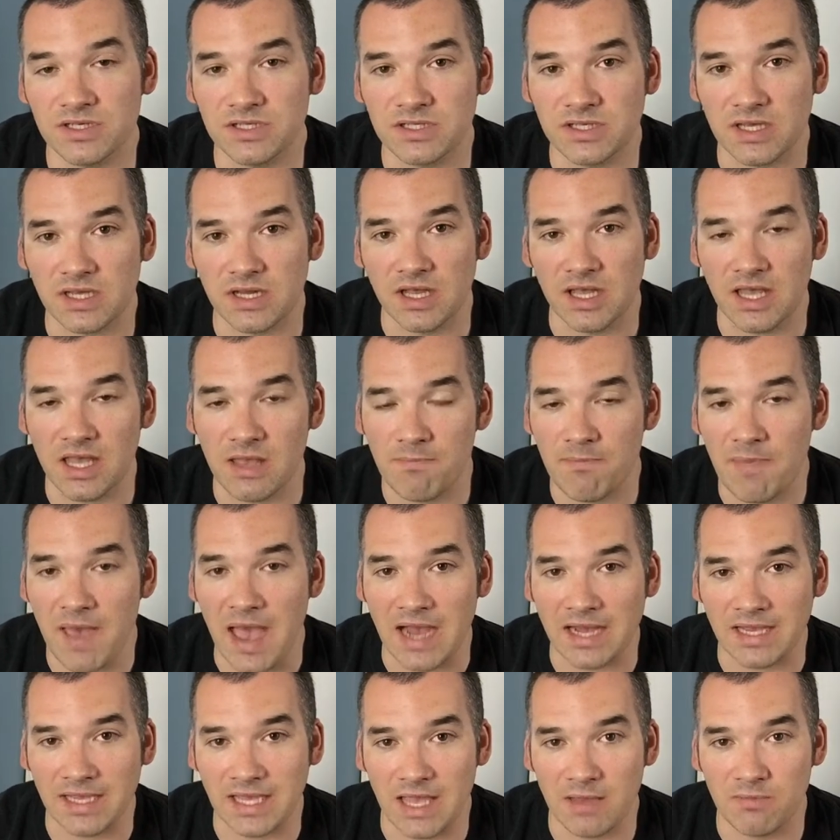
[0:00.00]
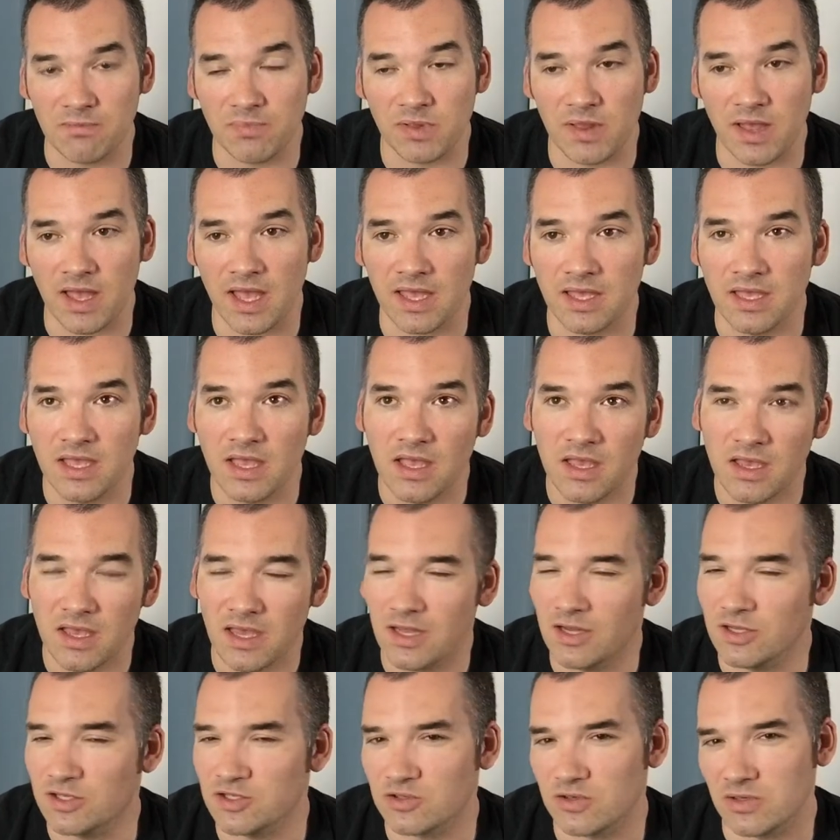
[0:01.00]
It's going to impact gameplay
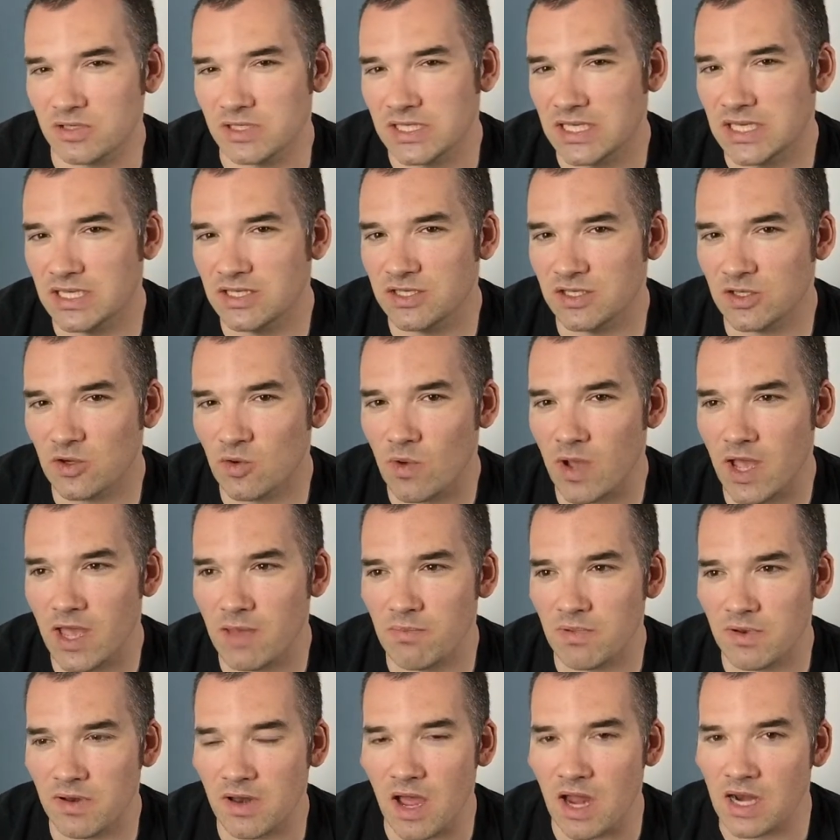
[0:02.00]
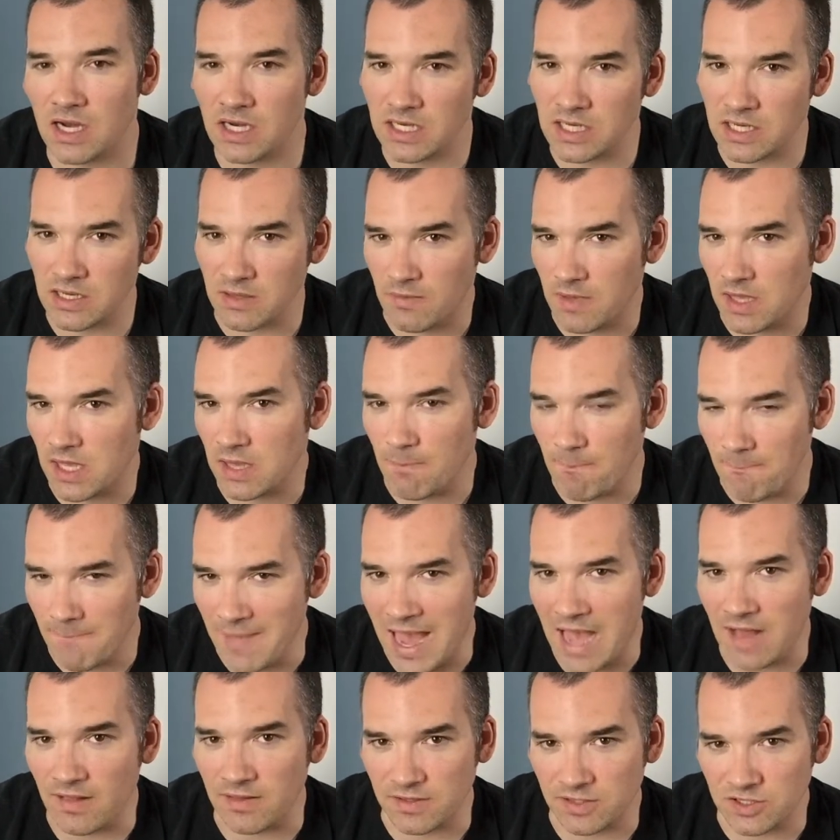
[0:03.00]
in a strategic way, but not in an
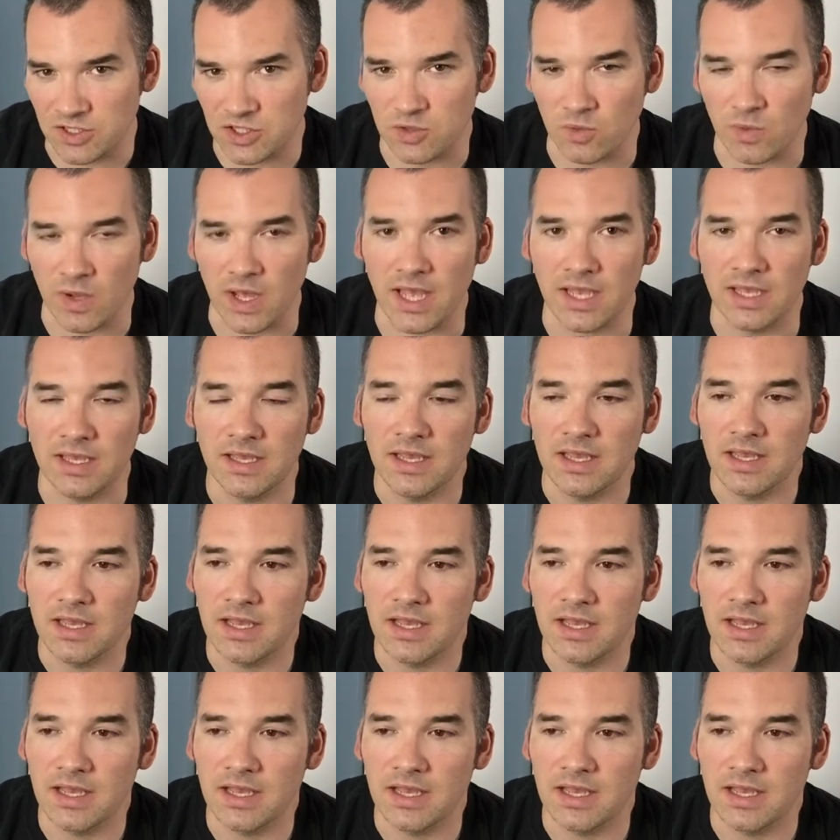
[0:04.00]
imbalanced way.